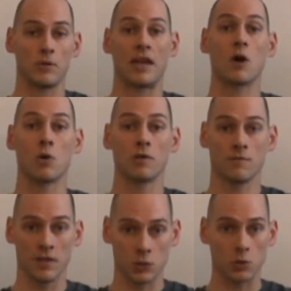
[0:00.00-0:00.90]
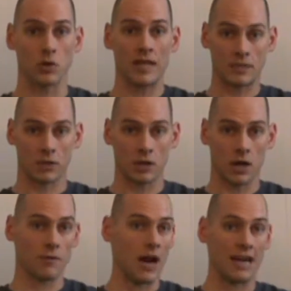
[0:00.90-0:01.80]
Then go into visual, that's going to
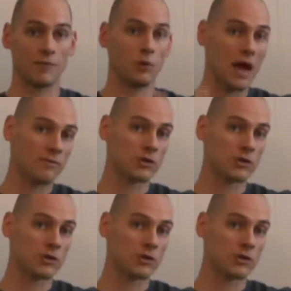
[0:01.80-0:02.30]
cover. And if you have